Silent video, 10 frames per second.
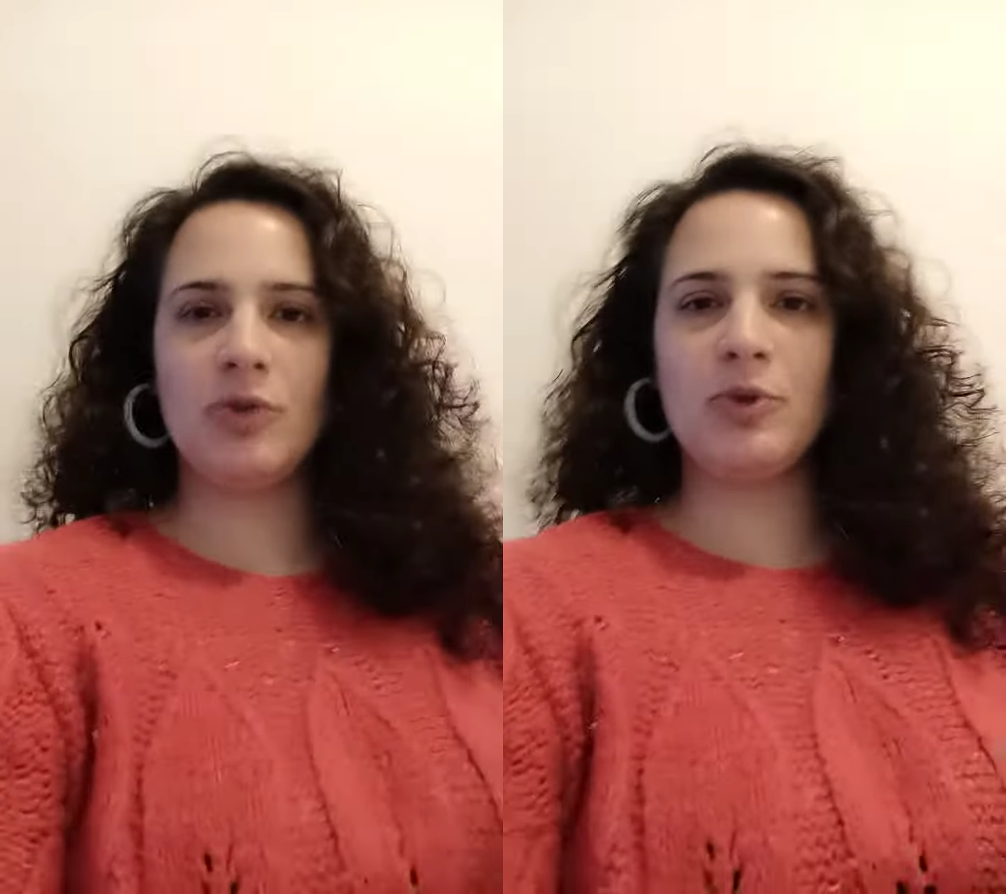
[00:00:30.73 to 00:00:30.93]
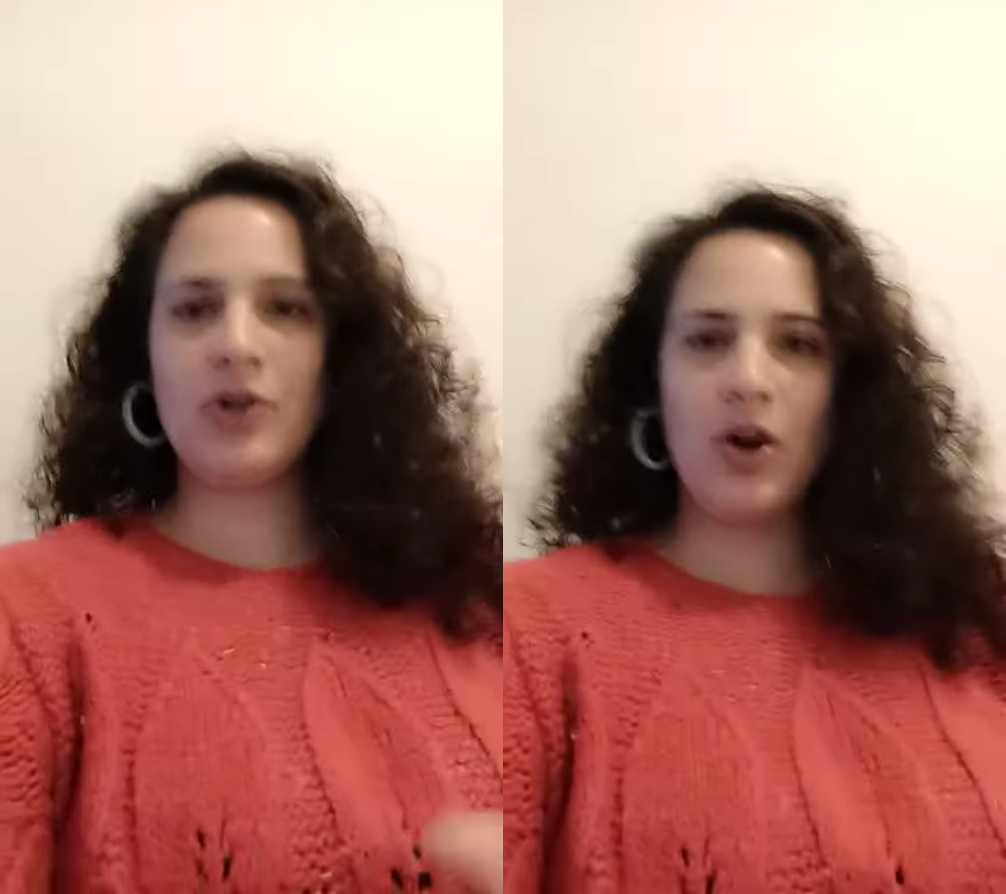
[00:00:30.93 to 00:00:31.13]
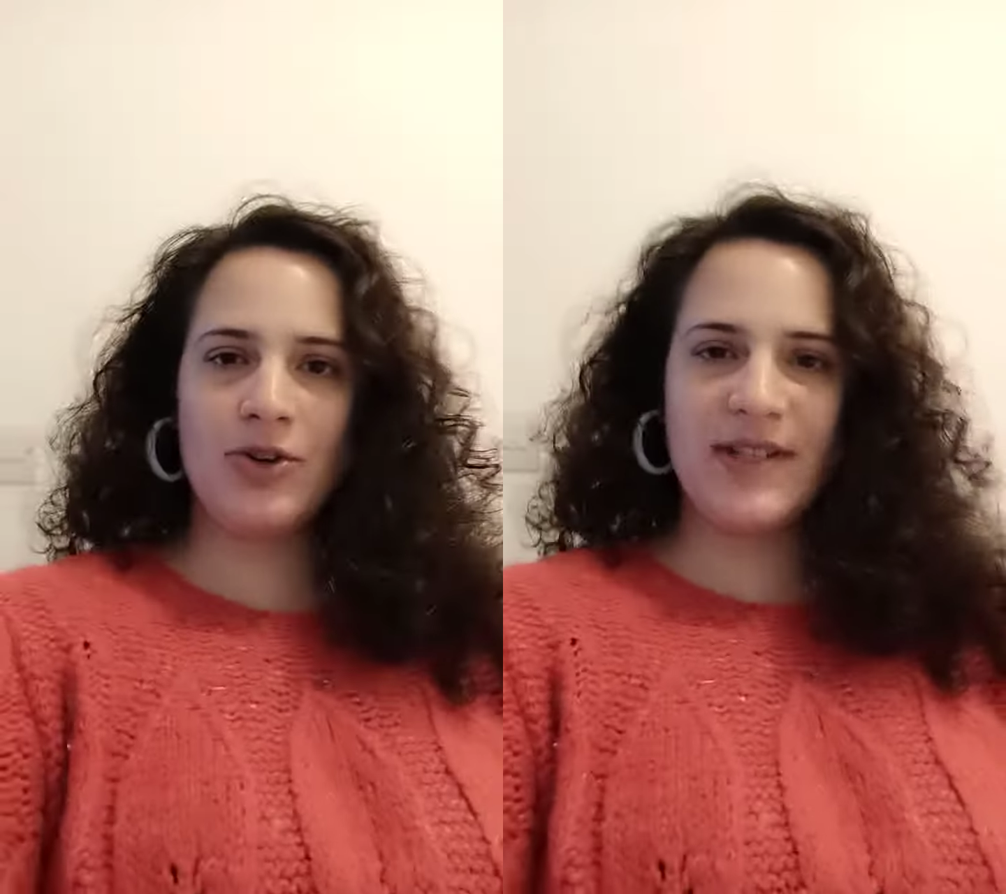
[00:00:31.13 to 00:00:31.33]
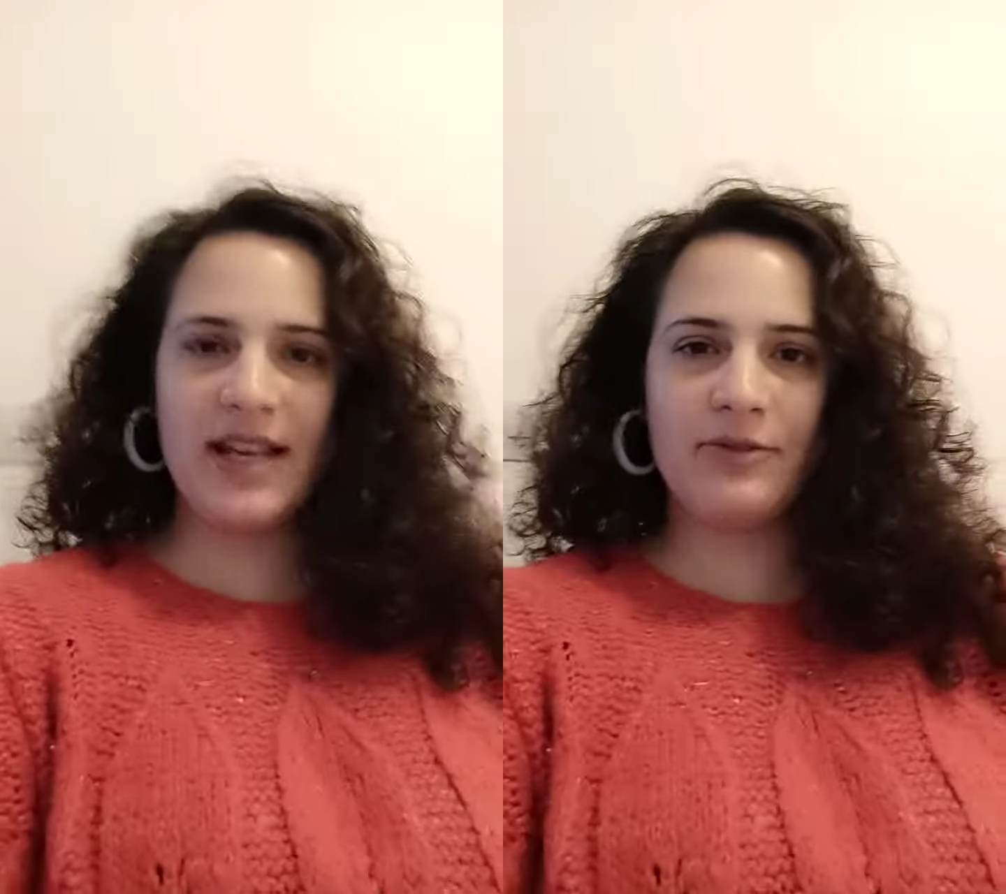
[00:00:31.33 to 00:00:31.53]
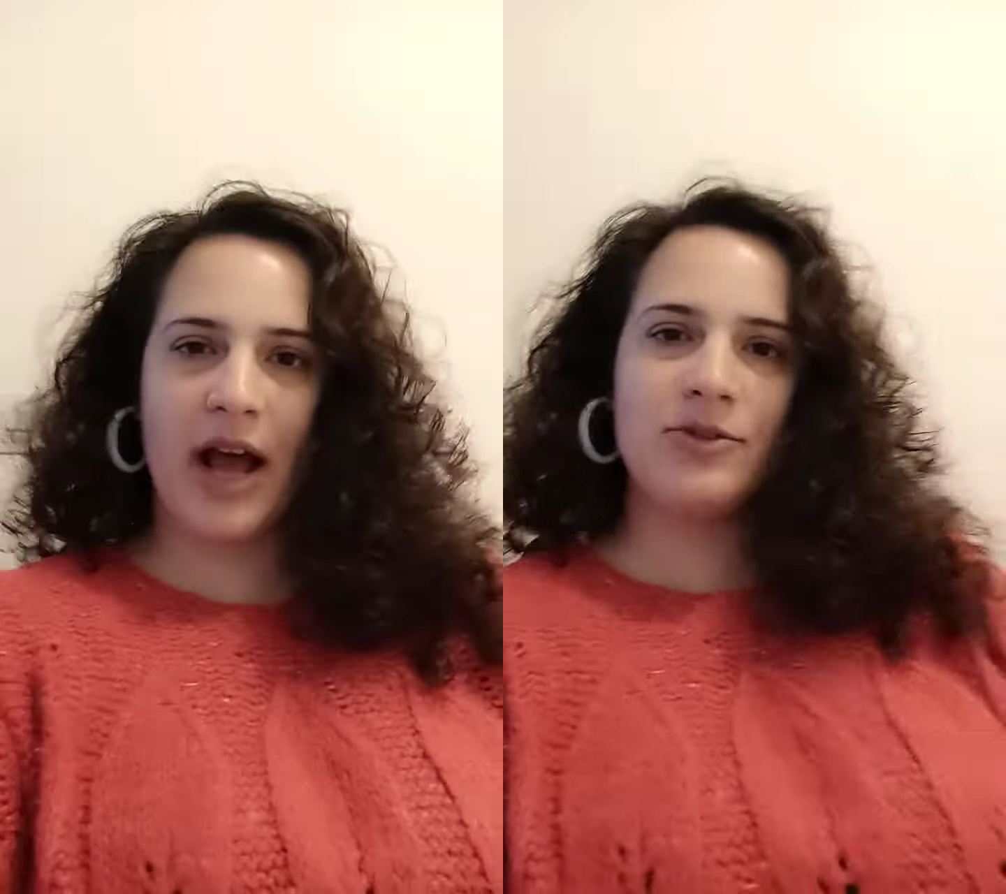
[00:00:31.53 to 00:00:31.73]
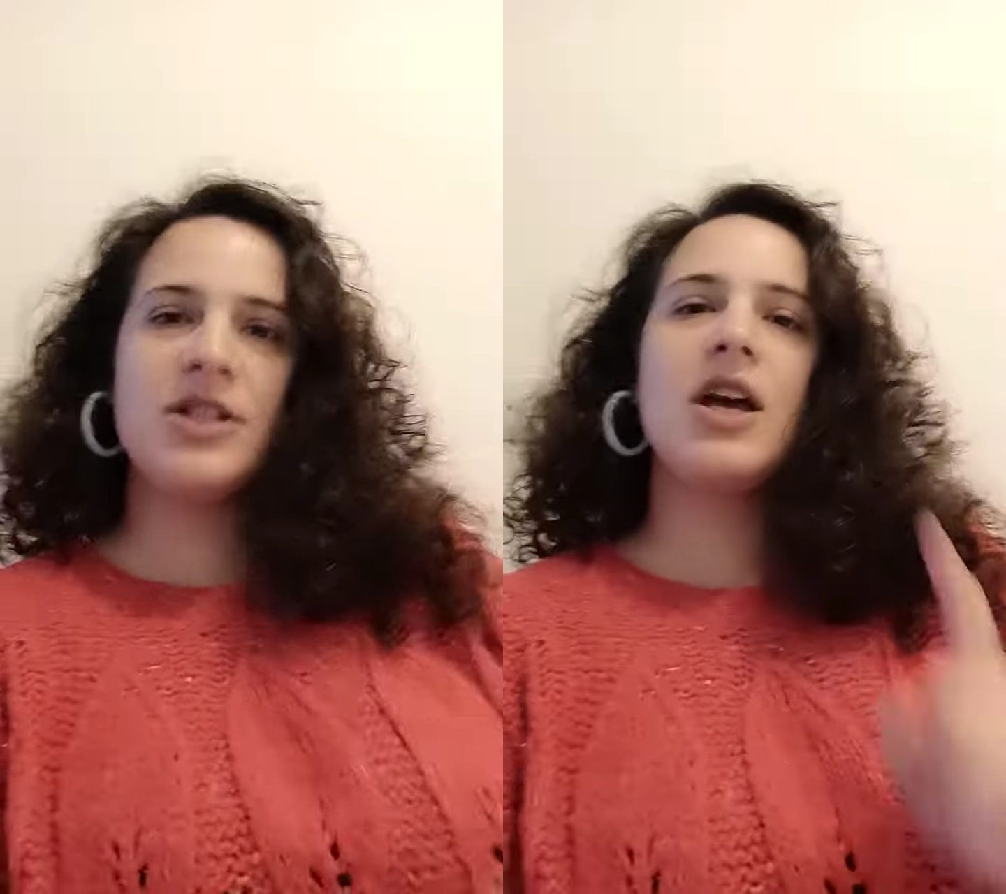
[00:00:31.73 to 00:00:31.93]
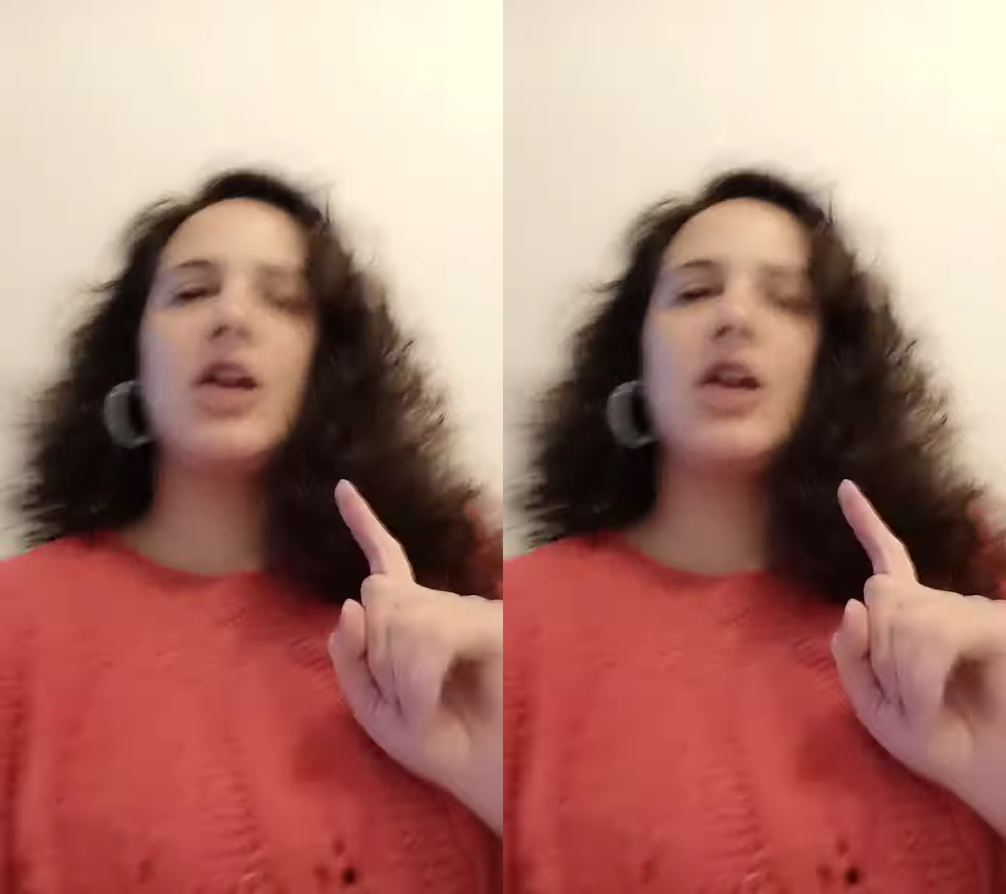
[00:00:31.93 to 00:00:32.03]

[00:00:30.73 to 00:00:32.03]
more horsing around.